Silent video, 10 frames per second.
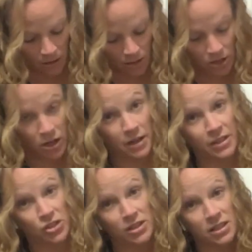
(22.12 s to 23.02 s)
along
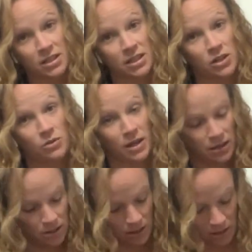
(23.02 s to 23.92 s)
and just continue
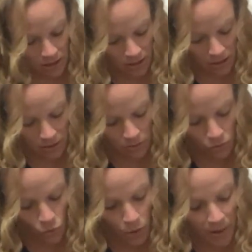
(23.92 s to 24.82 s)
that
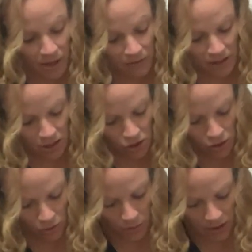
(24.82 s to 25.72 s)
warming of the
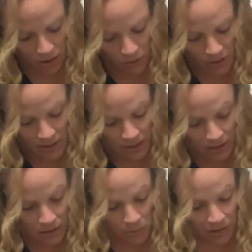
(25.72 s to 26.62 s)
tissue and increasing
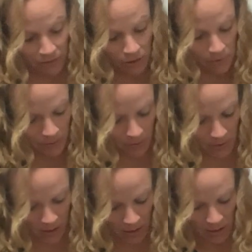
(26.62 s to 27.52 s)
of the blood flow.
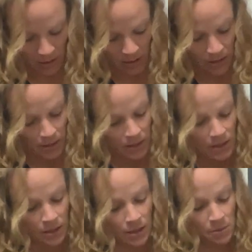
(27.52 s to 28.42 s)

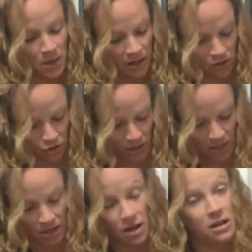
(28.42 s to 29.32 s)
I'm not
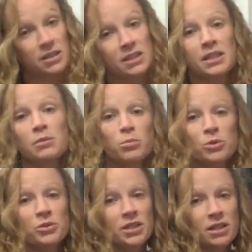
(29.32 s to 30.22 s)
trying to cause any
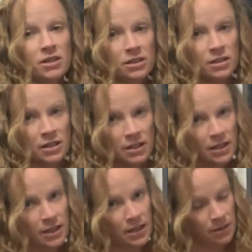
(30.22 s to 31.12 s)
bruising here.
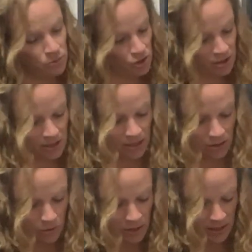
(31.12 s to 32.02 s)
I'm just
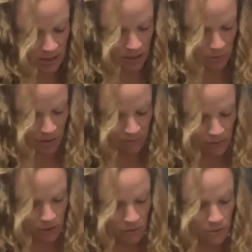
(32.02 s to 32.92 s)
increasing the blood
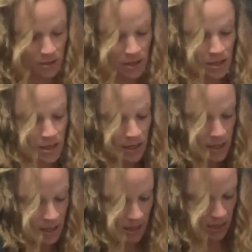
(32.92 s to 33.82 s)
flow
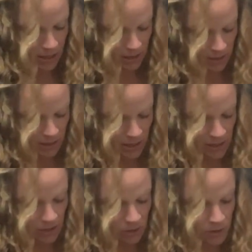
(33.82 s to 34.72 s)
and
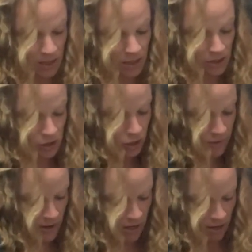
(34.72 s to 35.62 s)
kind of doing a
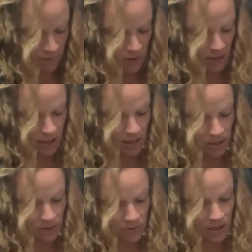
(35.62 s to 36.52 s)
survey of the
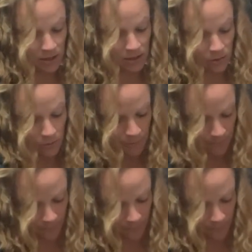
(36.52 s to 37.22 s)
land, right? So